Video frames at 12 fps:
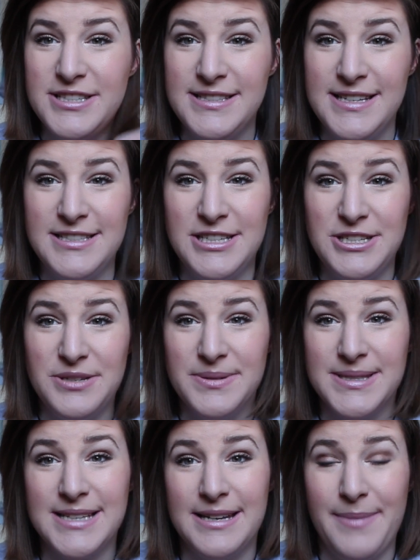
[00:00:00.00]
just need to do
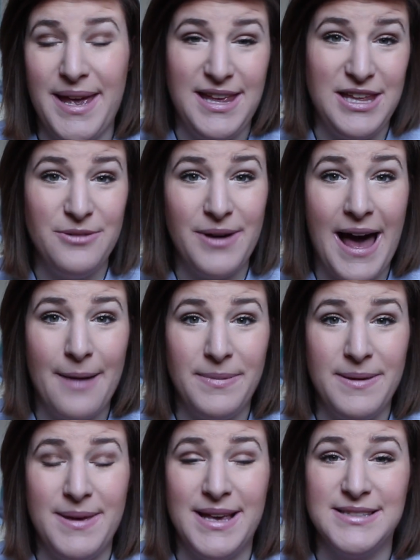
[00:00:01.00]
what's gonna make you
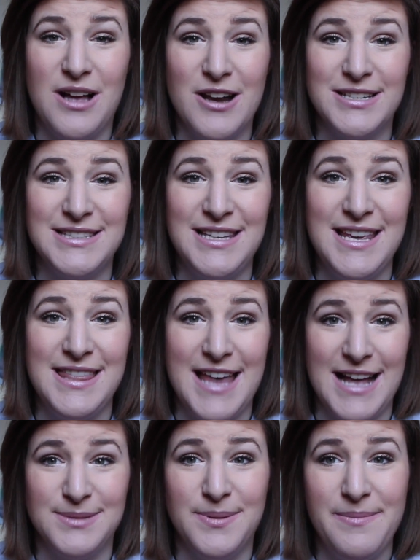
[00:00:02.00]
happy, because honestly,
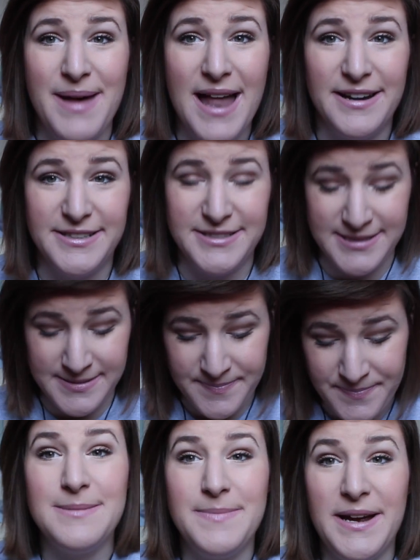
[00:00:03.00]
that's what matters.
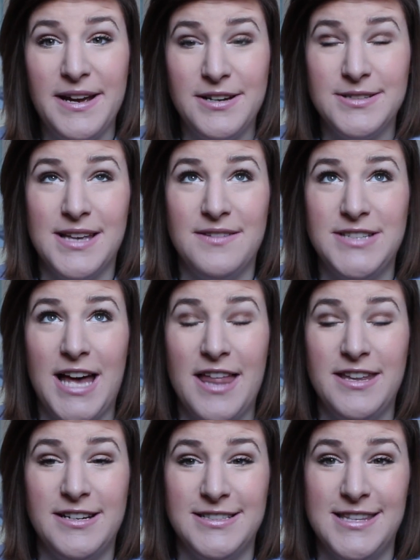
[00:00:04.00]
Comparing yourself to
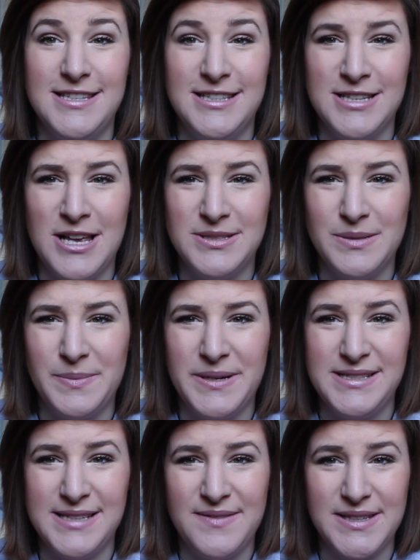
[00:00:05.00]
others. This is also
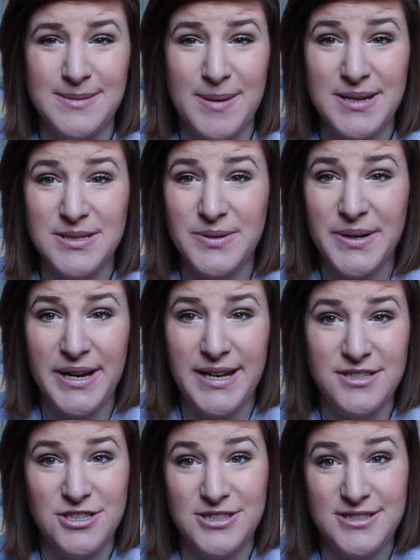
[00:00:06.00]
pretty
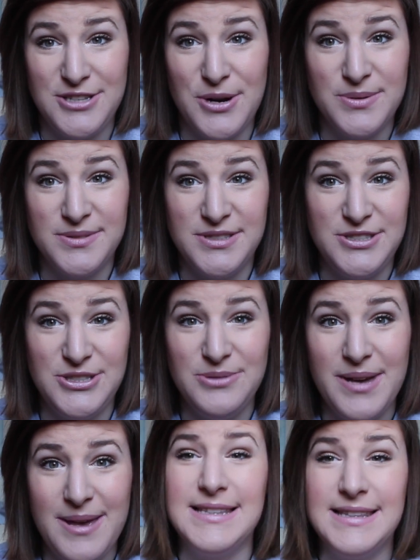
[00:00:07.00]
self-explanatory. Just don't
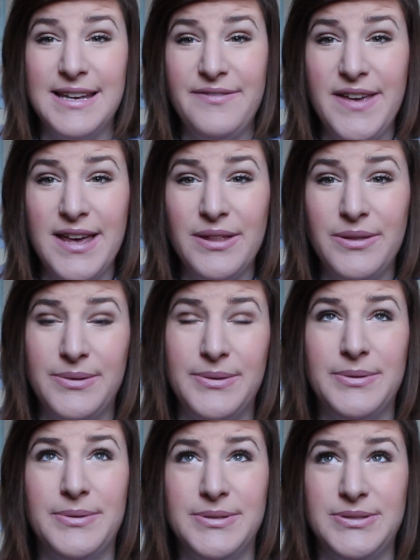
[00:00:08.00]
do it. Living
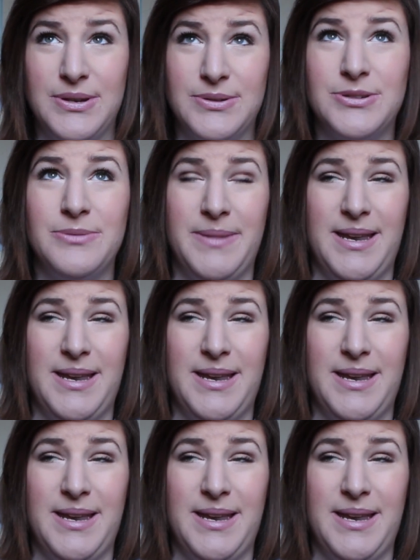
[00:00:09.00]
through social